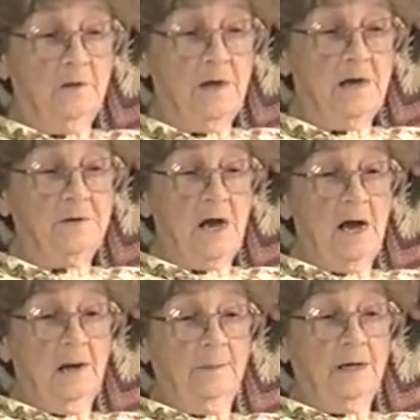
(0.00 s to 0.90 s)
to that
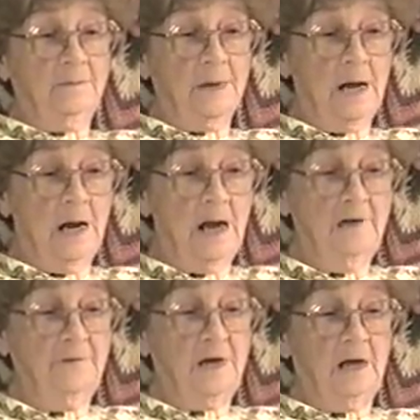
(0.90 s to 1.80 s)
time in my
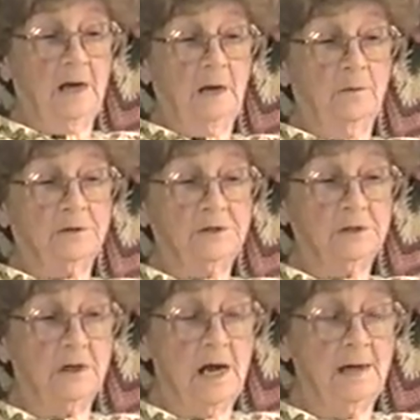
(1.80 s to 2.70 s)
life, and it was
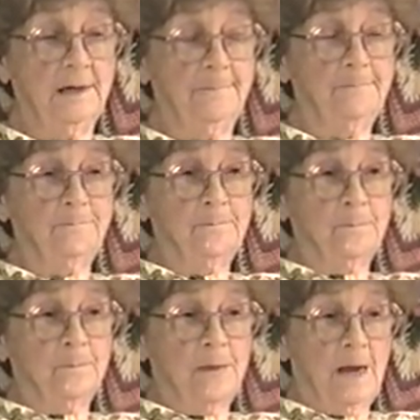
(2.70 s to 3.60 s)
just like
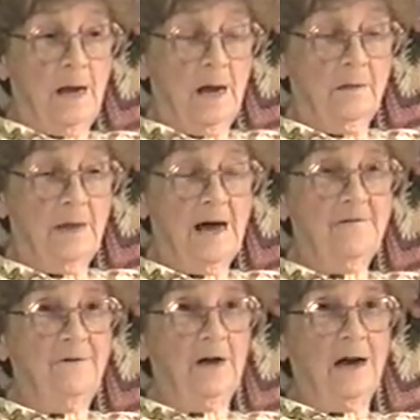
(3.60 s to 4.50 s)
that
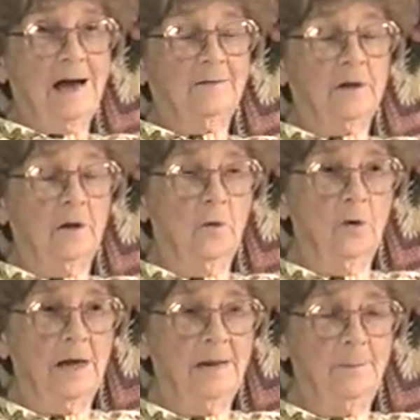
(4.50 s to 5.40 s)
I felt like the
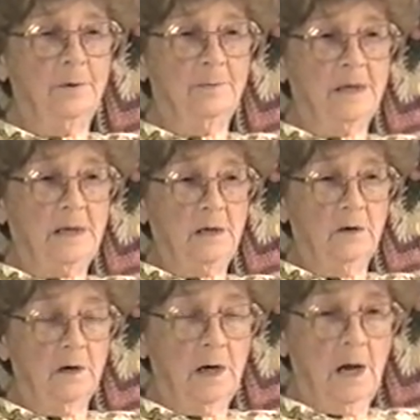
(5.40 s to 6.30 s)
Lord had put me
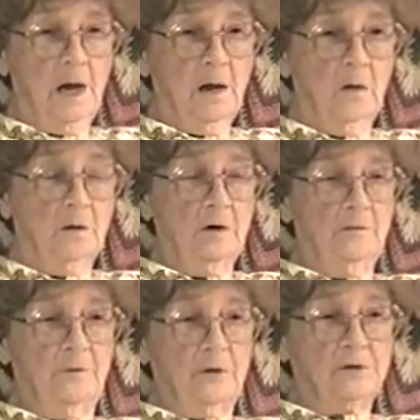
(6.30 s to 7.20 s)
here on
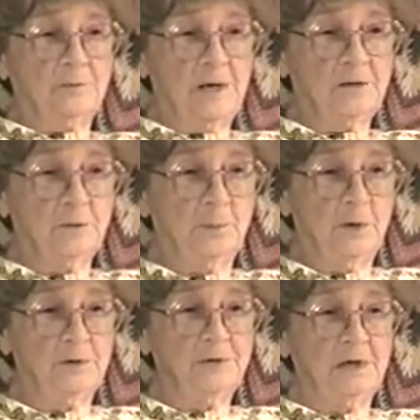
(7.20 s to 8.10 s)
earth for a special
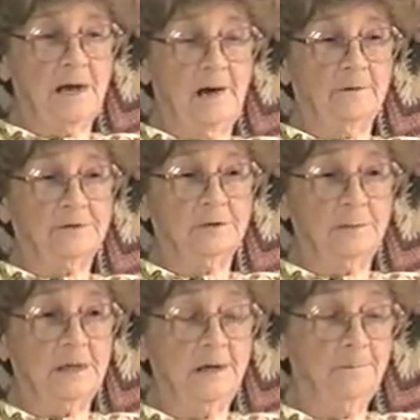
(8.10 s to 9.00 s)
person, and I was
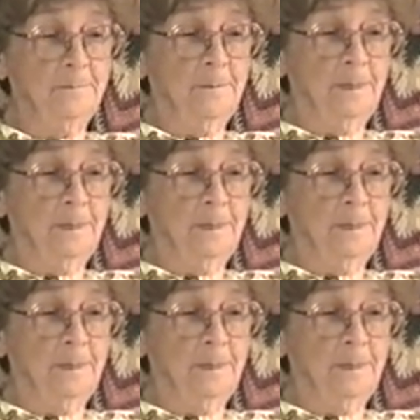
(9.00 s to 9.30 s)
to be,